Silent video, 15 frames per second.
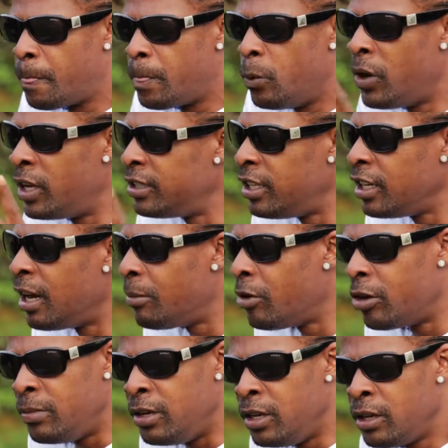One thing
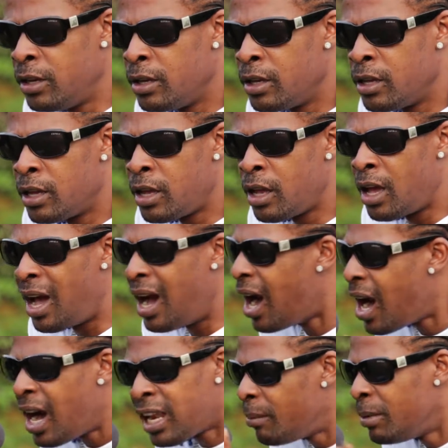about me,
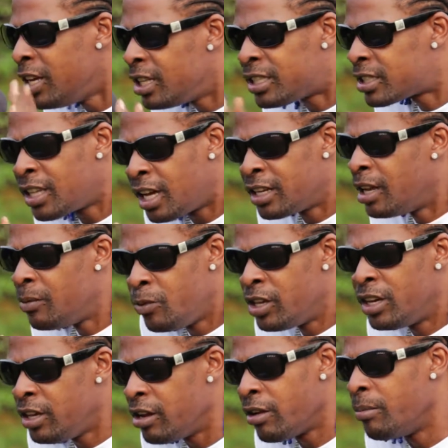all of my hit song them where you
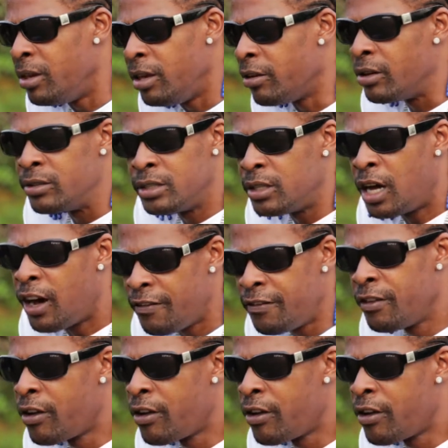hear me have,